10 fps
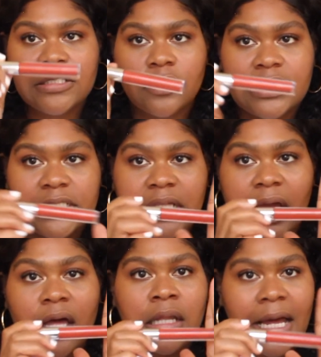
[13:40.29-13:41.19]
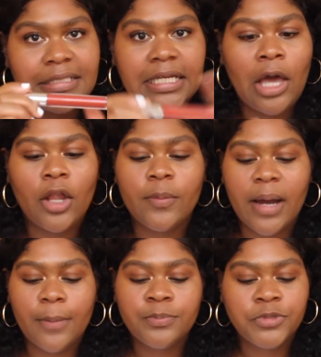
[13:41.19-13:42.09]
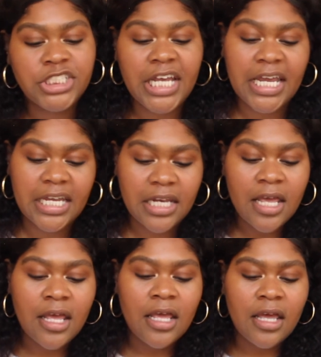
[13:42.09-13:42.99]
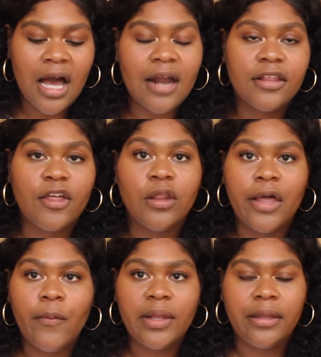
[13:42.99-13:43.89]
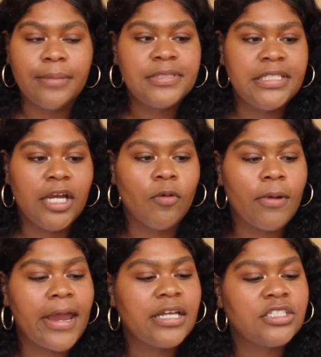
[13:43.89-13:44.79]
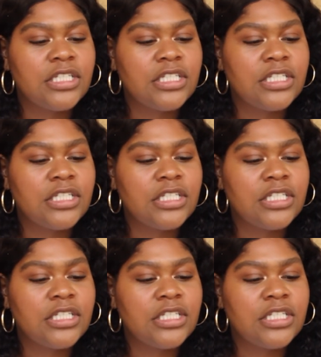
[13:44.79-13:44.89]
So this is like a classic Colourpop shade out of their liquid lipstick range.